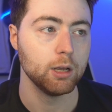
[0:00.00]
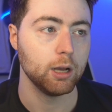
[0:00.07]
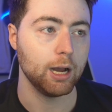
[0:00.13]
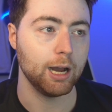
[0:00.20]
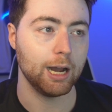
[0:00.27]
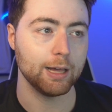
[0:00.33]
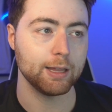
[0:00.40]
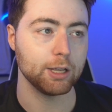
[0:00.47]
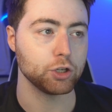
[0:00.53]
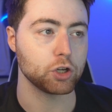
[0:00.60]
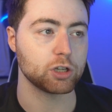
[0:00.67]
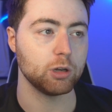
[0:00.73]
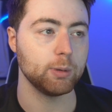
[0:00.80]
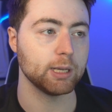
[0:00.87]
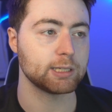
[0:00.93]
I think he's just
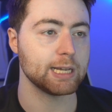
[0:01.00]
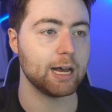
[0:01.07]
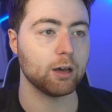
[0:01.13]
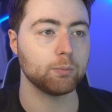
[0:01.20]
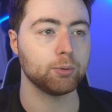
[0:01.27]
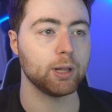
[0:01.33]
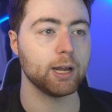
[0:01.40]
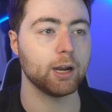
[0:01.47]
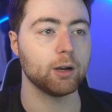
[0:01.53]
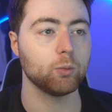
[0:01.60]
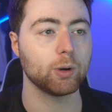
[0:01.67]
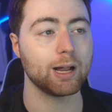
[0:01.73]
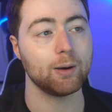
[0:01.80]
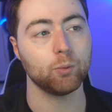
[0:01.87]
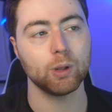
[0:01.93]
going to be a solid player.
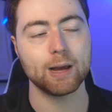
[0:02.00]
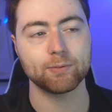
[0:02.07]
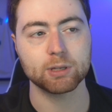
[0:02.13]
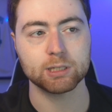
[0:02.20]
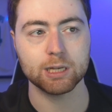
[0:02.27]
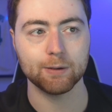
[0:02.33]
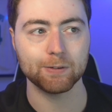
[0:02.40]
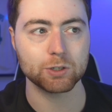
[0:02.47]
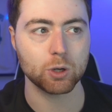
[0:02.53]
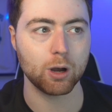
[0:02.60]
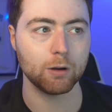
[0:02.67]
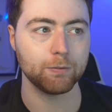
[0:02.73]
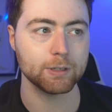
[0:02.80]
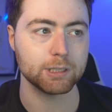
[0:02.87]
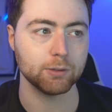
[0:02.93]
We'll have to see if his
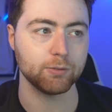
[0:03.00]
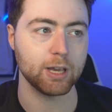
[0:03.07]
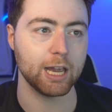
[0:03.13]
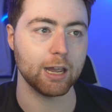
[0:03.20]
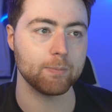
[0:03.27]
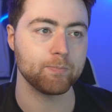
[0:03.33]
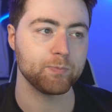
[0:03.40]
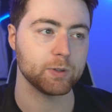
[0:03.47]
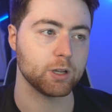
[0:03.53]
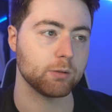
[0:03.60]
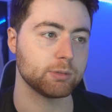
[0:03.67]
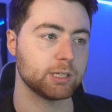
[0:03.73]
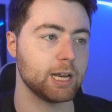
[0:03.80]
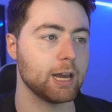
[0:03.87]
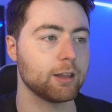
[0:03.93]
offensive game comes
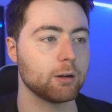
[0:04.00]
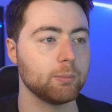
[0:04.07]
together.